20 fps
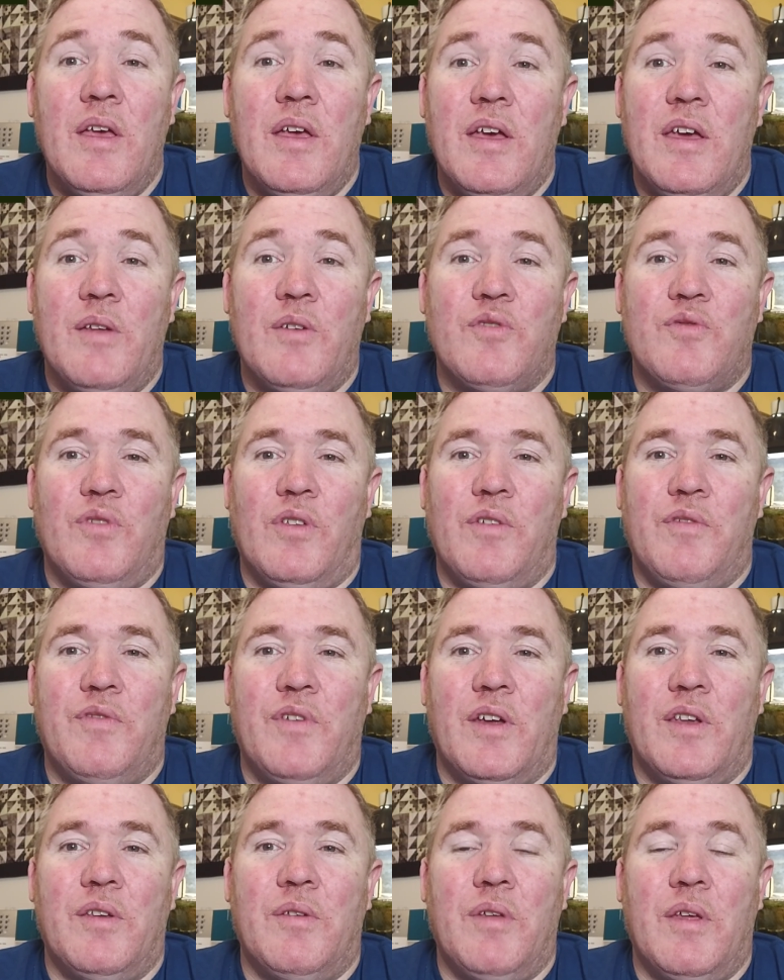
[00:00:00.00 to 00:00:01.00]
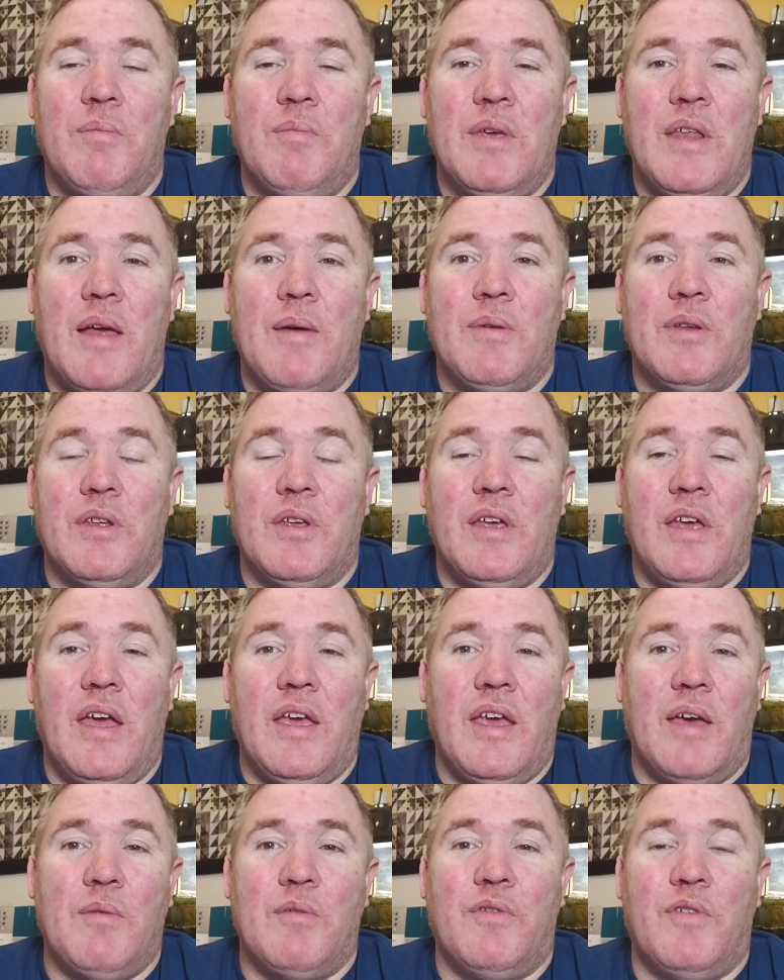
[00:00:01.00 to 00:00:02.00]
and it was really fun being able to
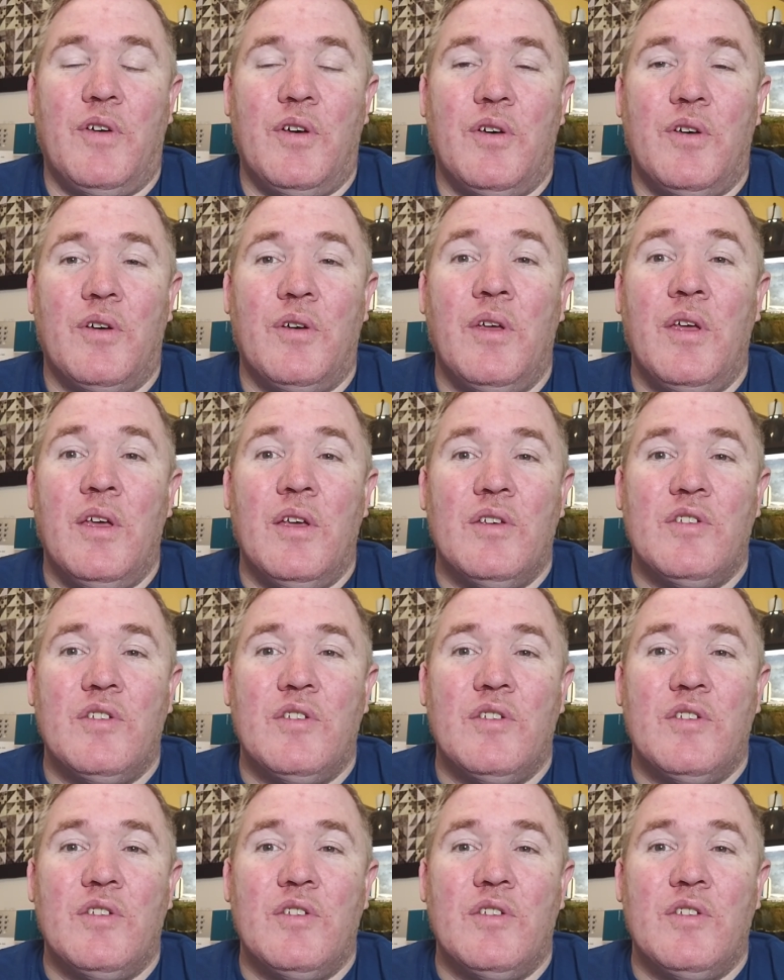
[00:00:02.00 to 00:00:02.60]
hang out with her,